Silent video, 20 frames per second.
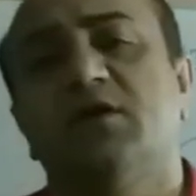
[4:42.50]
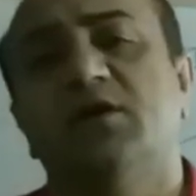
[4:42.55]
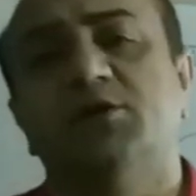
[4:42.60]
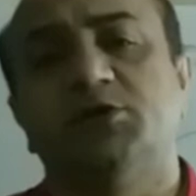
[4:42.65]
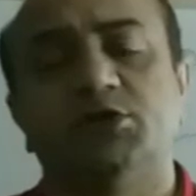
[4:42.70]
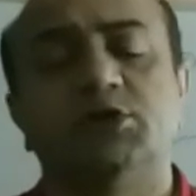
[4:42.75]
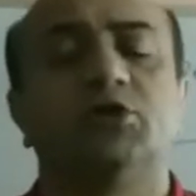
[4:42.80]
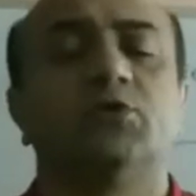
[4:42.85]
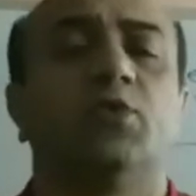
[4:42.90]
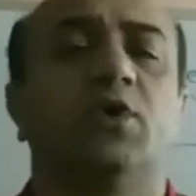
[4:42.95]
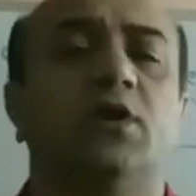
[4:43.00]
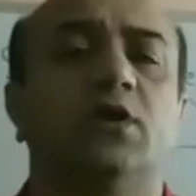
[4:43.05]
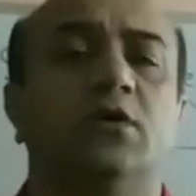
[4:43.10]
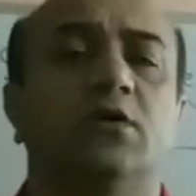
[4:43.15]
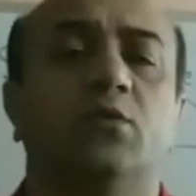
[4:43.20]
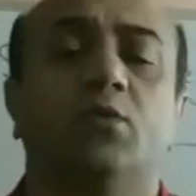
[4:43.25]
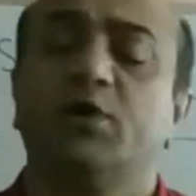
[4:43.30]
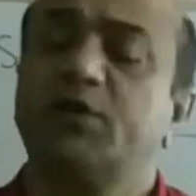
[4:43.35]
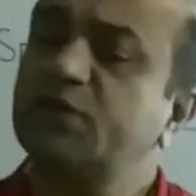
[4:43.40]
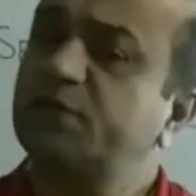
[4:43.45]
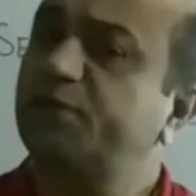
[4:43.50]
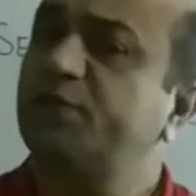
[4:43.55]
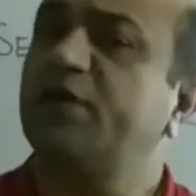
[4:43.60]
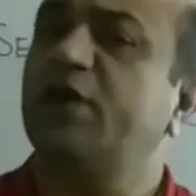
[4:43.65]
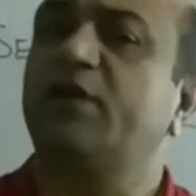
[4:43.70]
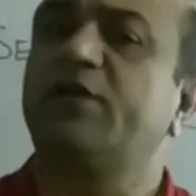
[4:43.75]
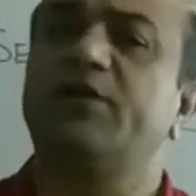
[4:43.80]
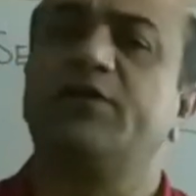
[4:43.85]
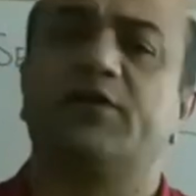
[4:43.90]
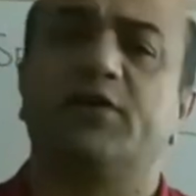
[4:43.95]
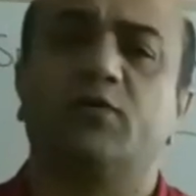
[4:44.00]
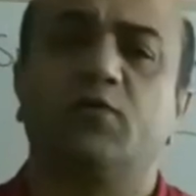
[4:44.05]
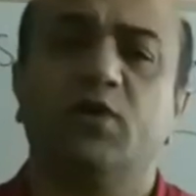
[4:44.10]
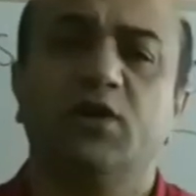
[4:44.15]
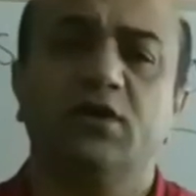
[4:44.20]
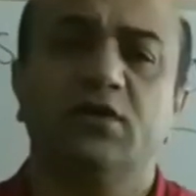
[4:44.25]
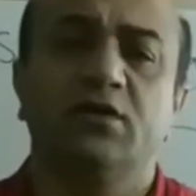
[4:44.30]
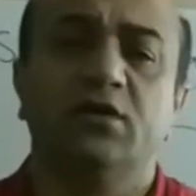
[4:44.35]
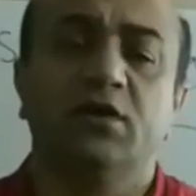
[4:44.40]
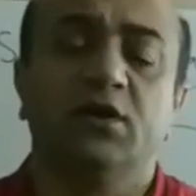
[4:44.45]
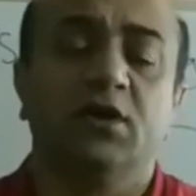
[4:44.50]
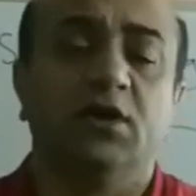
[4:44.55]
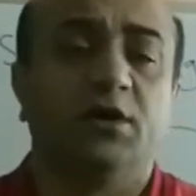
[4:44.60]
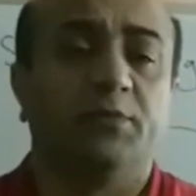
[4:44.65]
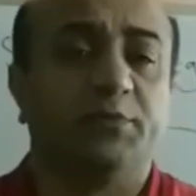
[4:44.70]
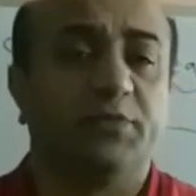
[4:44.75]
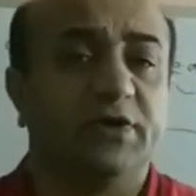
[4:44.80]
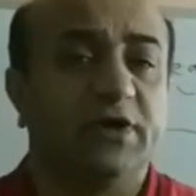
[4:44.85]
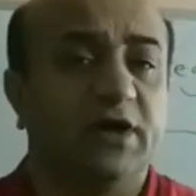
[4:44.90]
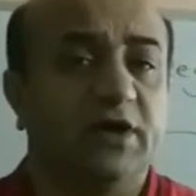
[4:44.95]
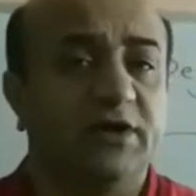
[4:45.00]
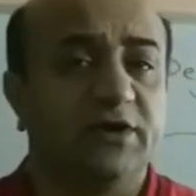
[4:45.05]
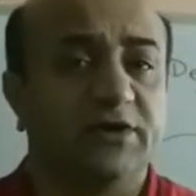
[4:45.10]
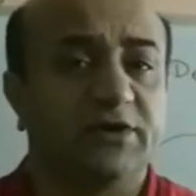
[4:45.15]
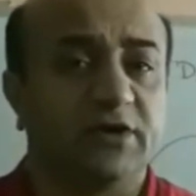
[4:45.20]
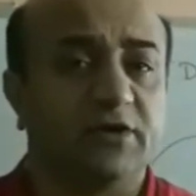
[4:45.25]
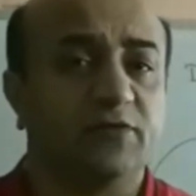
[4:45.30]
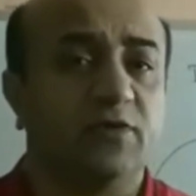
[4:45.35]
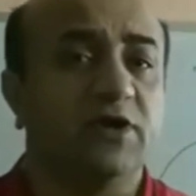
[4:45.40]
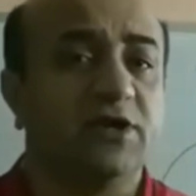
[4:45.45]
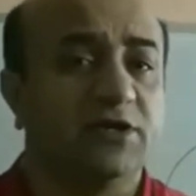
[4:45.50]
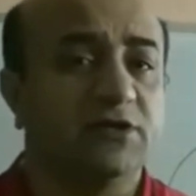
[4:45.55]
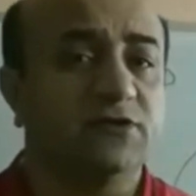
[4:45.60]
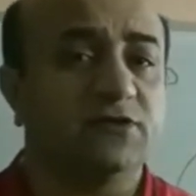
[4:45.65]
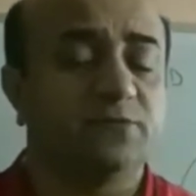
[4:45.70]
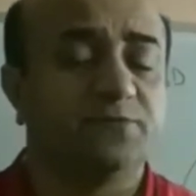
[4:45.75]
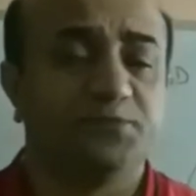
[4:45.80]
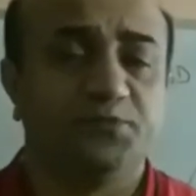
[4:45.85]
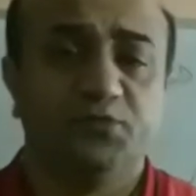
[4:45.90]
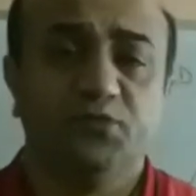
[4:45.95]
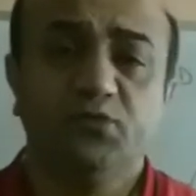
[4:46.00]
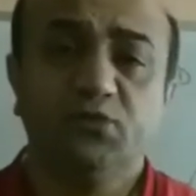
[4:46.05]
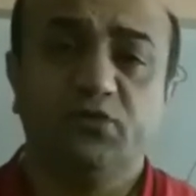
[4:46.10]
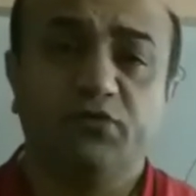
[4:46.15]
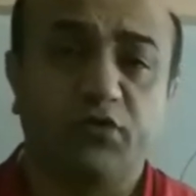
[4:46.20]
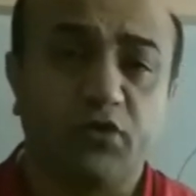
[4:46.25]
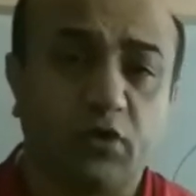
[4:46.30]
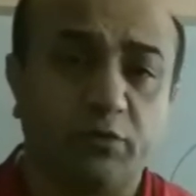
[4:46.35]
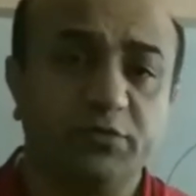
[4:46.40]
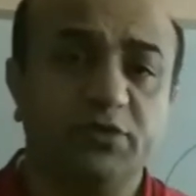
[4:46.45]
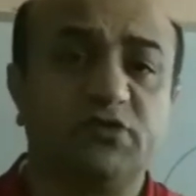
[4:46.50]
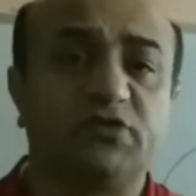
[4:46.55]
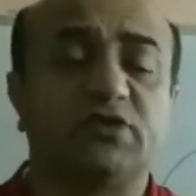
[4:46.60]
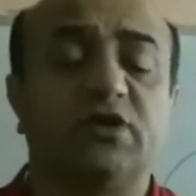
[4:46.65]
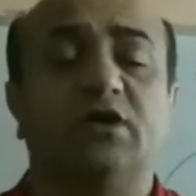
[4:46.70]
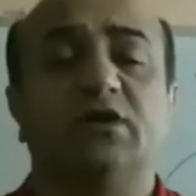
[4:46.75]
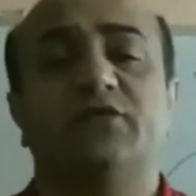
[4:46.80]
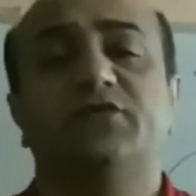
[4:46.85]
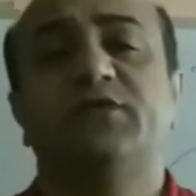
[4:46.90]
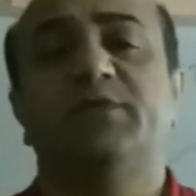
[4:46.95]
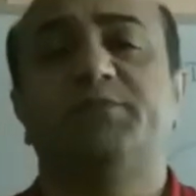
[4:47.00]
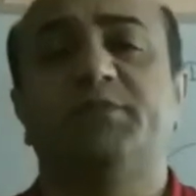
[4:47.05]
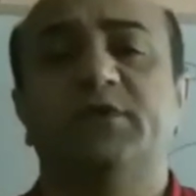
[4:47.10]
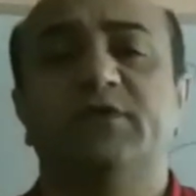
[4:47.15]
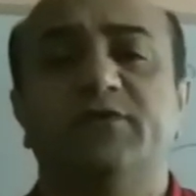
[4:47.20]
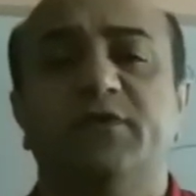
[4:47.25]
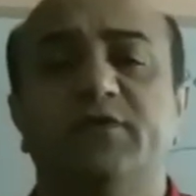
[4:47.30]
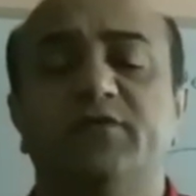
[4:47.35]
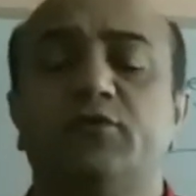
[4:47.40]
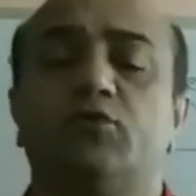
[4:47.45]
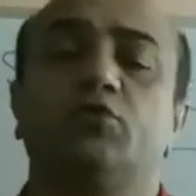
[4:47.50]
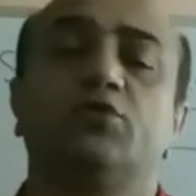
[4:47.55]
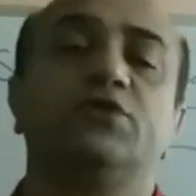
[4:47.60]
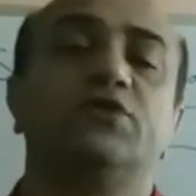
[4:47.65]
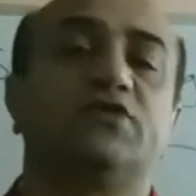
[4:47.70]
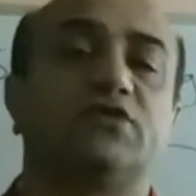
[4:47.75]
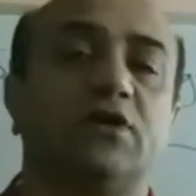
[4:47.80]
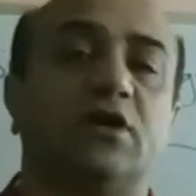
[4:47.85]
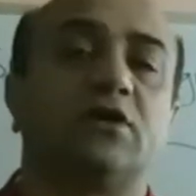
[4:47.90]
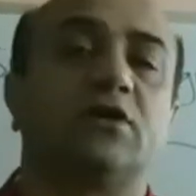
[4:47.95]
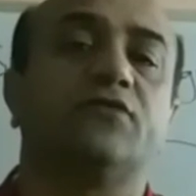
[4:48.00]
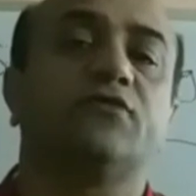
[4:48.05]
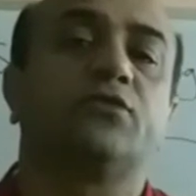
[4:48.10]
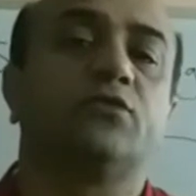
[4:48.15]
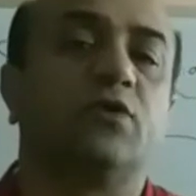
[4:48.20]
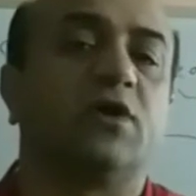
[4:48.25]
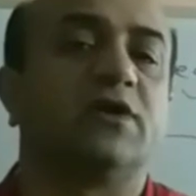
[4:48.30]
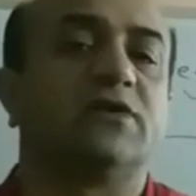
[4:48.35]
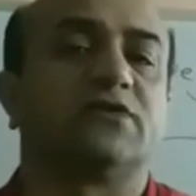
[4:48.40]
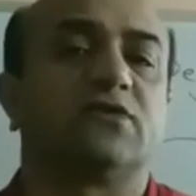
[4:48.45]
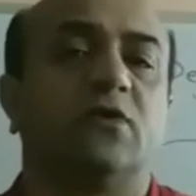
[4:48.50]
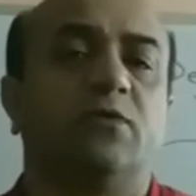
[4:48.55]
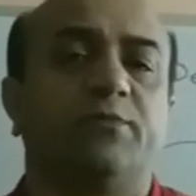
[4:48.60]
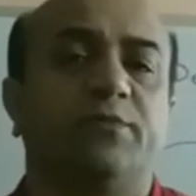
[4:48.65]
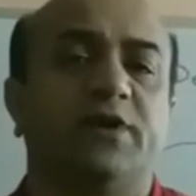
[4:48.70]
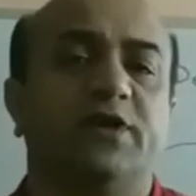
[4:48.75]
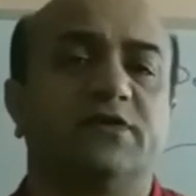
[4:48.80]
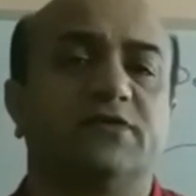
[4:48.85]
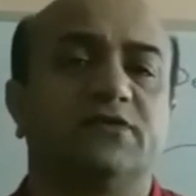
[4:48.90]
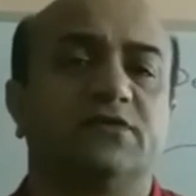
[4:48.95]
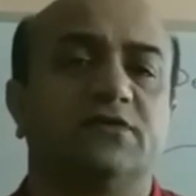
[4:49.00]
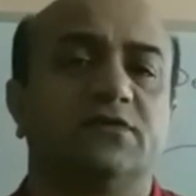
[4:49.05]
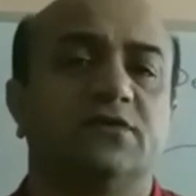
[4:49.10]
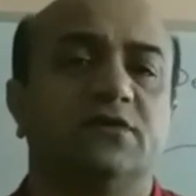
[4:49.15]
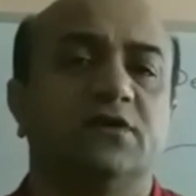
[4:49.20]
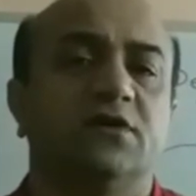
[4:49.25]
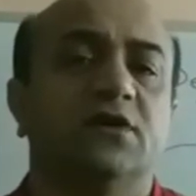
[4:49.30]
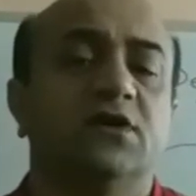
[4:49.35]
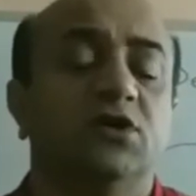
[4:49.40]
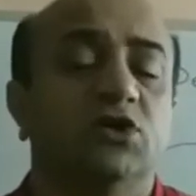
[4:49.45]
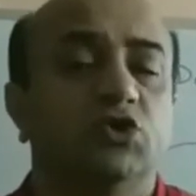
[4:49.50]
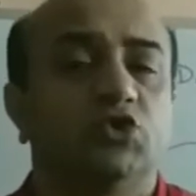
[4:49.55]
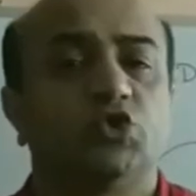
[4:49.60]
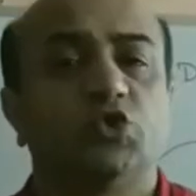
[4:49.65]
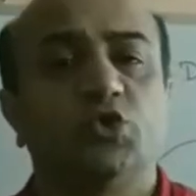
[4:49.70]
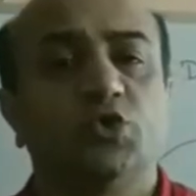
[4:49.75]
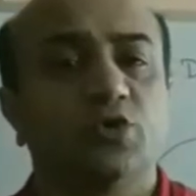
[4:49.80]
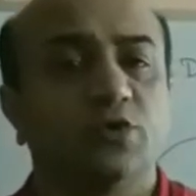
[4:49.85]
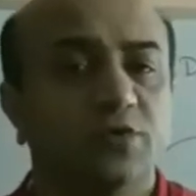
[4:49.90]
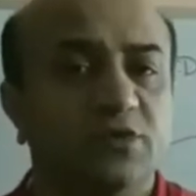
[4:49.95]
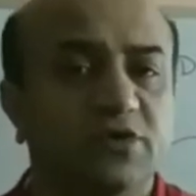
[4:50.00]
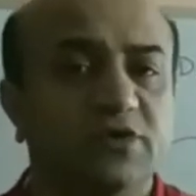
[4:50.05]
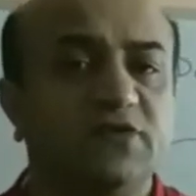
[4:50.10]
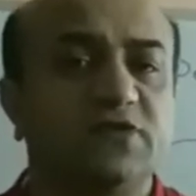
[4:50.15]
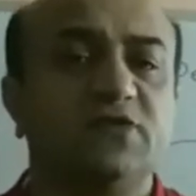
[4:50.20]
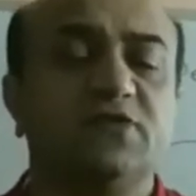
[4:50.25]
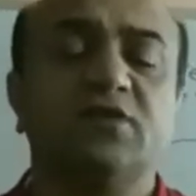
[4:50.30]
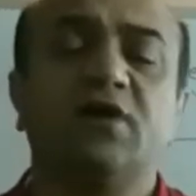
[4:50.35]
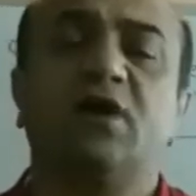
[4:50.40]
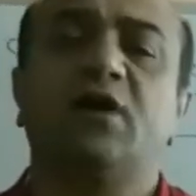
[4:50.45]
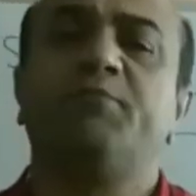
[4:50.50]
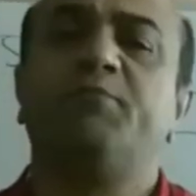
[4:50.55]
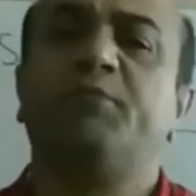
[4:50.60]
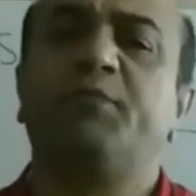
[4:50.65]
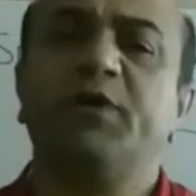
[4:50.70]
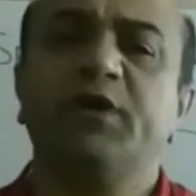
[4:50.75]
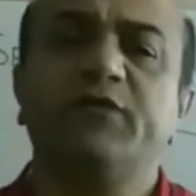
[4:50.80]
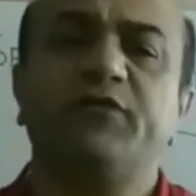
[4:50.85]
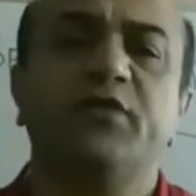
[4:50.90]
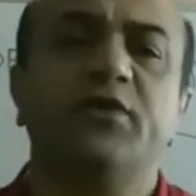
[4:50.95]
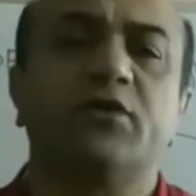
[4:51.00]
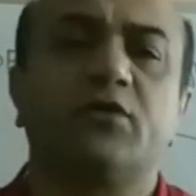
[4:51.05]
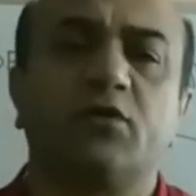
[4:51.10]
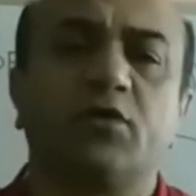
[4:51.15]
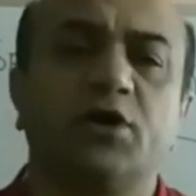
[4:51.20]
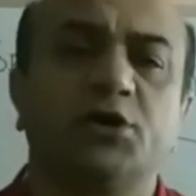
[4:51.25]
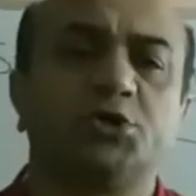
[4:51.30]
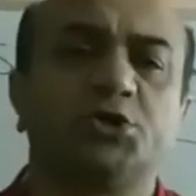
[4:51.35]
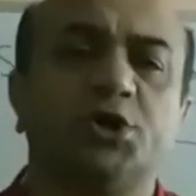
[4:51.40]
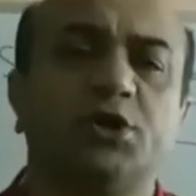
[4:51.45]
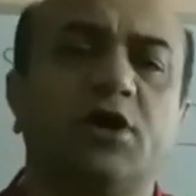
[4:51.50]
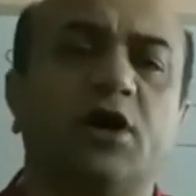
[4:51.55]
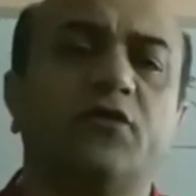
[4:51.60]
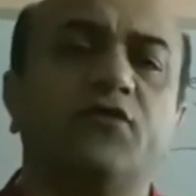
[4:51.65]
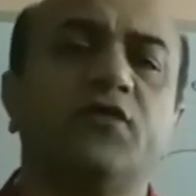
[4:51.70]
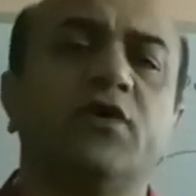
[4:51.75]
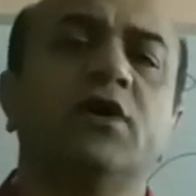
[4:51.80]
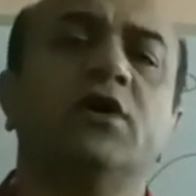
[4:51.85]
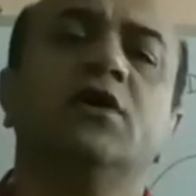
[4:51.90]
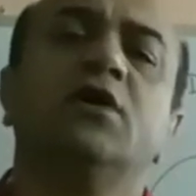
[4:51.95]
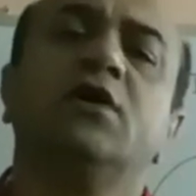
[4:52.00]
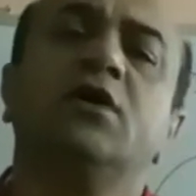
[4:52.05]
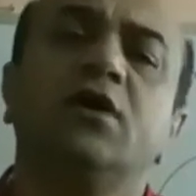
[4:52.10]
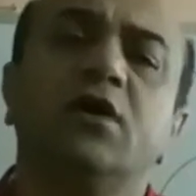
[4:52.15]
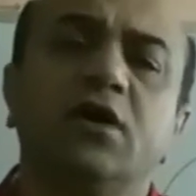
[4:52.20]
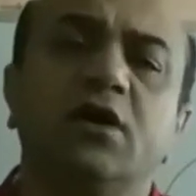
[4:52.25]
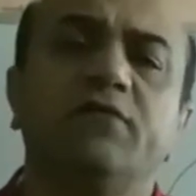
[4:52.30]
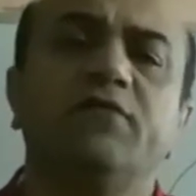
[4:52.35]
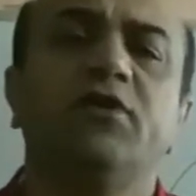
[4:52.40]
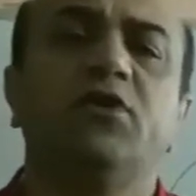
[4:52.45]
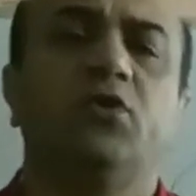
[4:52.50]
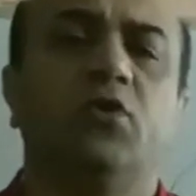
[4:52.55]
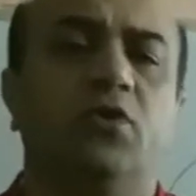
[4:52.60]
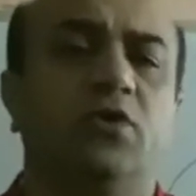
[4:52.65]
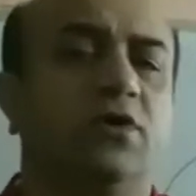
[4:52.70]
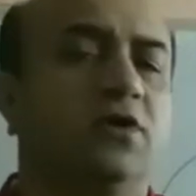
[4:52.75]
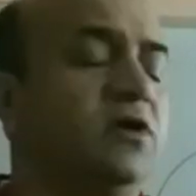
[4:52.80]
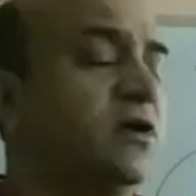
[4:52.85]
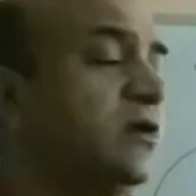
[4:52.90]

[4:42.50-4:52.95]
interval. What is PR interval? PR interval is from the start of the P wave to the start of QRS complex. So this is a brief introduction of AV node.